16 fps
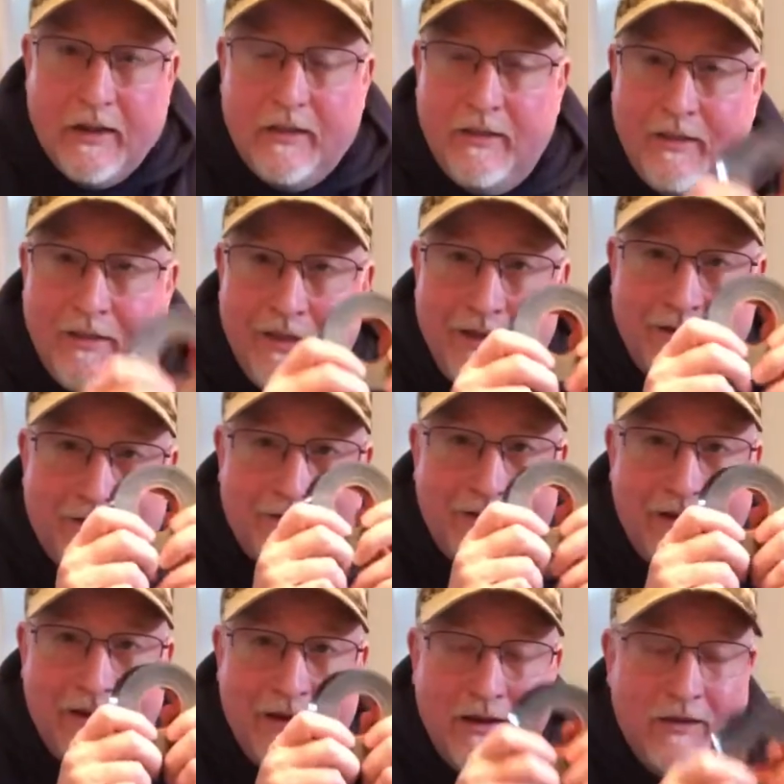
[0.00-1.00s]

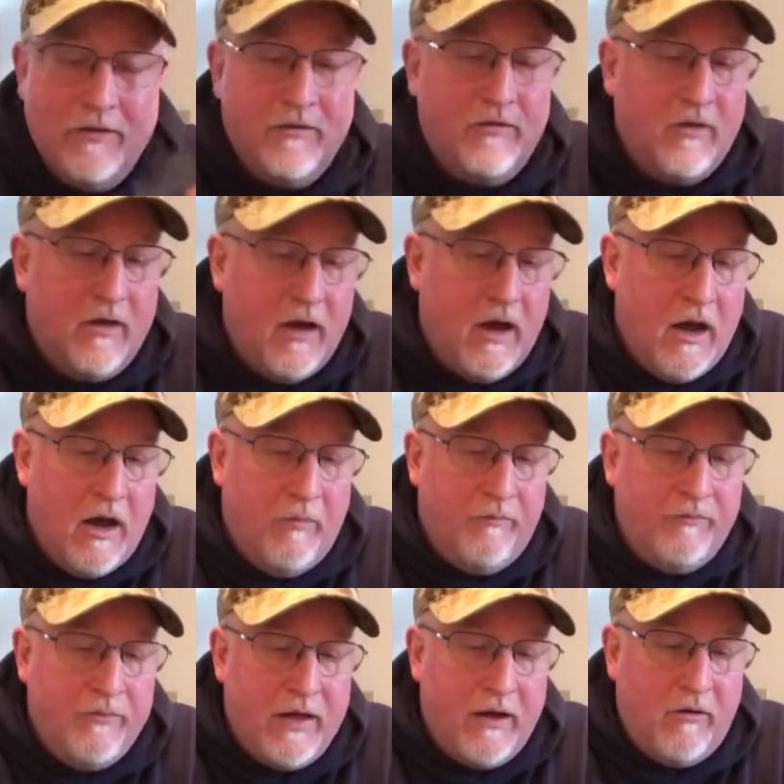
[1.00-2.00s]
This is
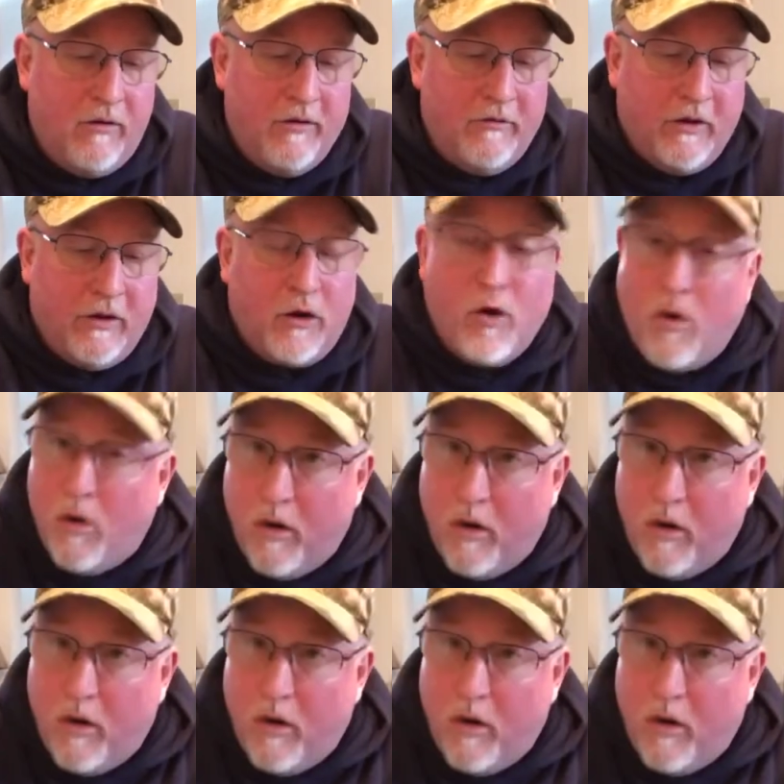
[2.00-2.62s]
um, not only is it